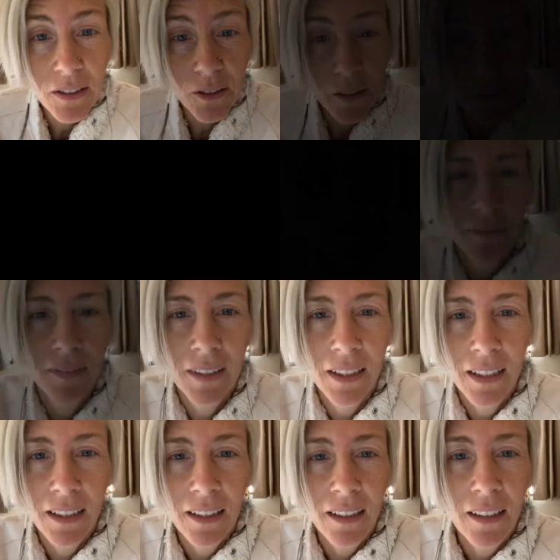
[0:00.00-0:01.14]
earth.
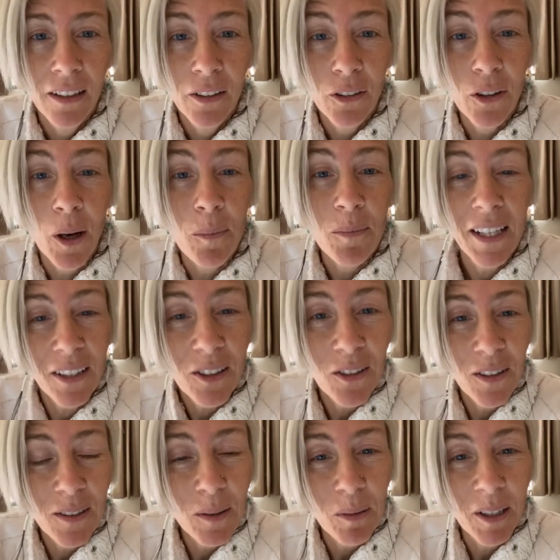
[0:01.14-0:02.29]
So I'm telling you
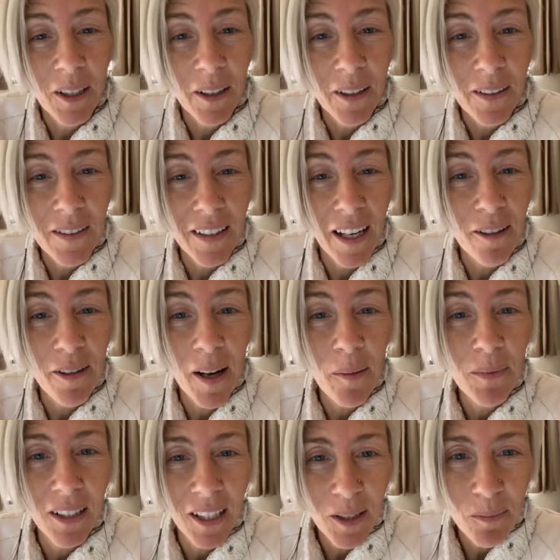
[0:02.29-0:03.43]
this because I've
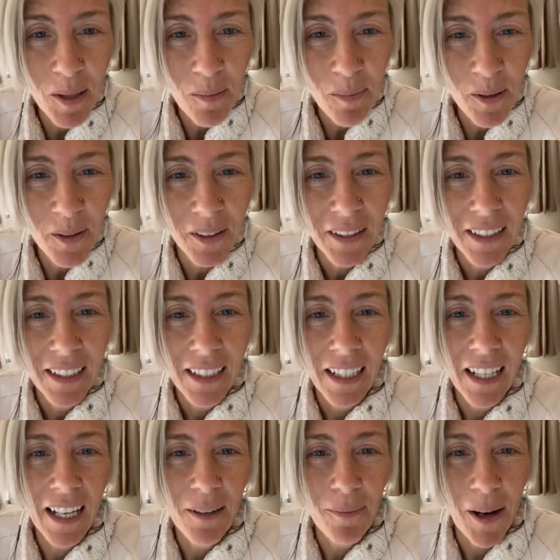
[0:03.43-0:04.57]
helped a lot of people,
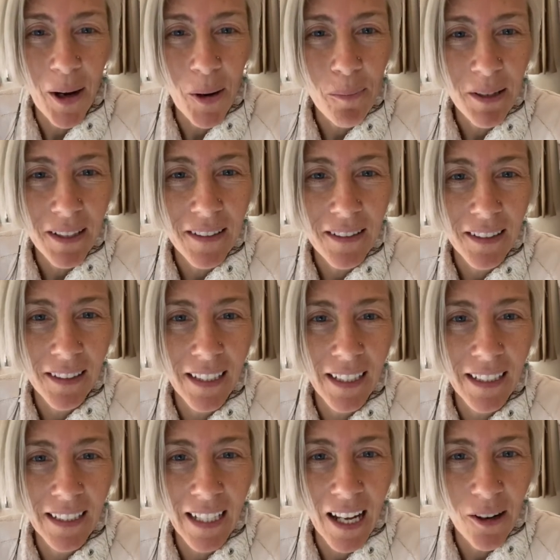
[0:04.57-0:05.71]
and my hope is
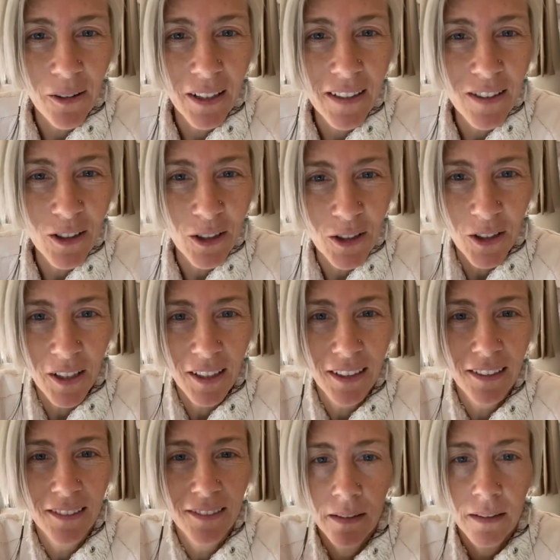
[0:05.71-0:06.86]
that now it's your turn.
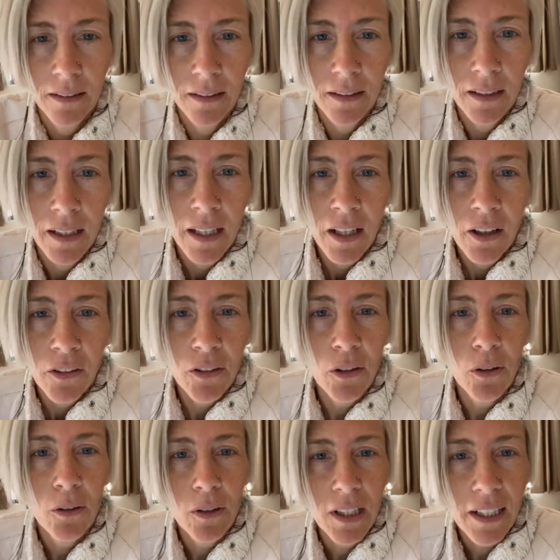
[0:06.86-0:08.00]

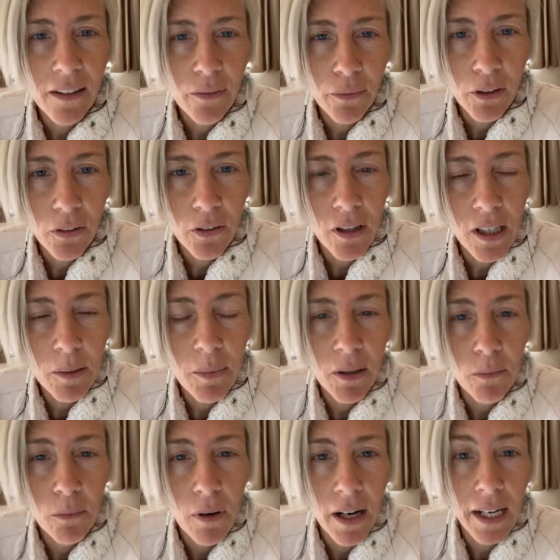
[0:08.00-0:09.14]
So let's first talk
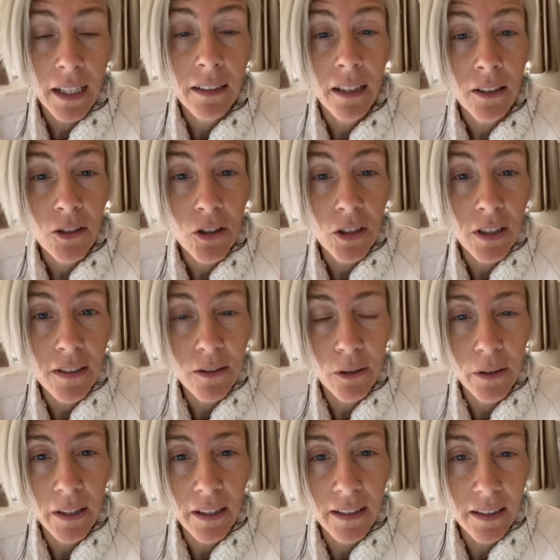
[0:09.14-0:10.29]
about why touch is
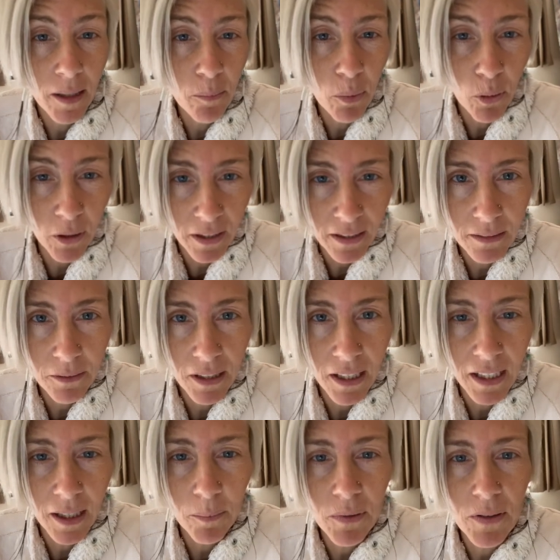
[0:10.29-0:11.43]
so important when it
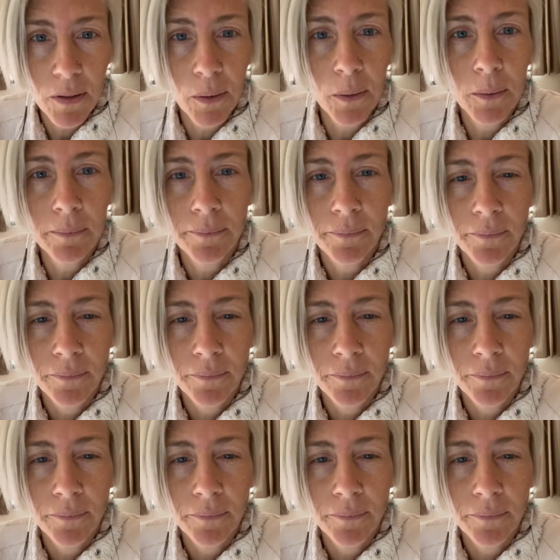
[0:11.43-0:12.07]
comes to